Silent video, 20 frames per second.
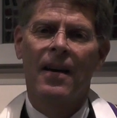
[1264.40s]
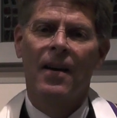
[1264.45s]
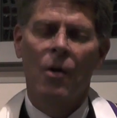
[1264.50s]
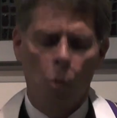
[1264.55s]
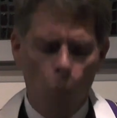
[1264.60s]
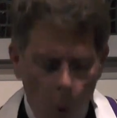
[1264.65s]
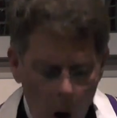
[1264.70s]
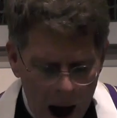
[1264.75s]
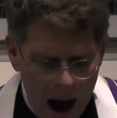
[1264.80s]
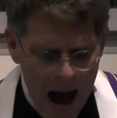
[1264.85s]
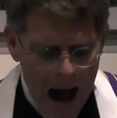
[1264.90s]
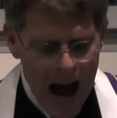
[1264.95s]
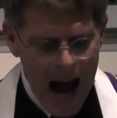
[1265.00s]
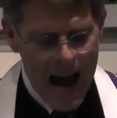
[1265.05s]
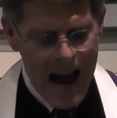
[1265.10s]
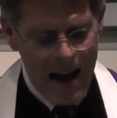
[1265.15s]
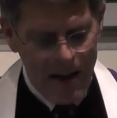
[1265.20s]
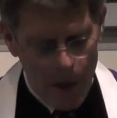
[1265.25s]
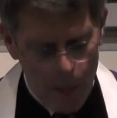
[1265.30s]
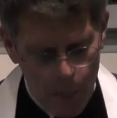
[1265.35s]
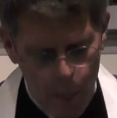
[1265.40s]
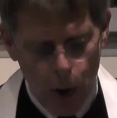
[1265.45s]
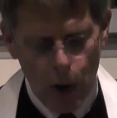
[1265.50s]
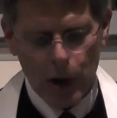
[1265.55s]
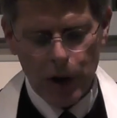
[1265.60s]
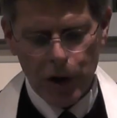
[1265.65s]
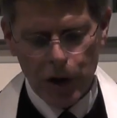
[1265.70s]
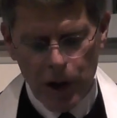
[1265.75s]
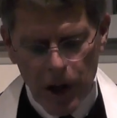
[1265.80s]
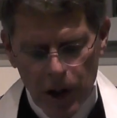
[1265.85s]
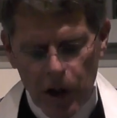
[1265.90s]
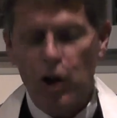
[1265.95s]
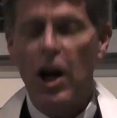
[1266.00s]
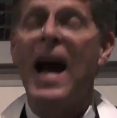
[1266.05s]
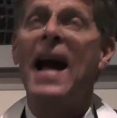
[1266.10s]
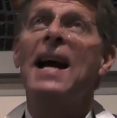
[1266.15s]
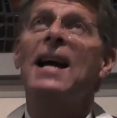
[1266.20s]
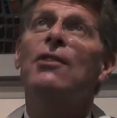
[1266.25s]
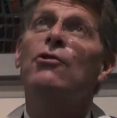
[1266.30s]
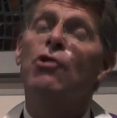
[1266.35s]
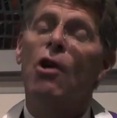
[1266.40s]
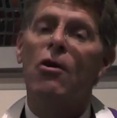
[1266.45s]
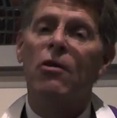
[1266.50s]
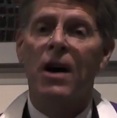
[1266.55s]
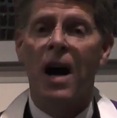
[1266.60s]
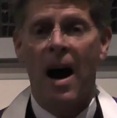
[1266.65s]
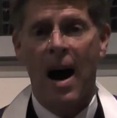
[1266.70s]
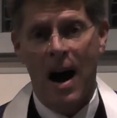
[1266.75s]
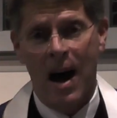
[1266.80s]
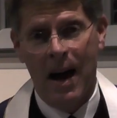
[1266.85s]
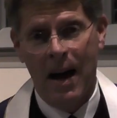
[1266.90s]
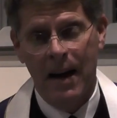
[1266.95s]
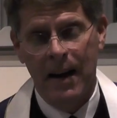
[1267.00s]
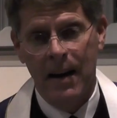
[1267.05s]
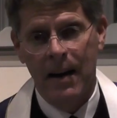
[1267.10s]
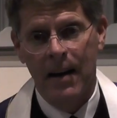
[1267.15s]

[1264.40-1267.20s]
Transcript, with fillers: Why the push to change, O oh God?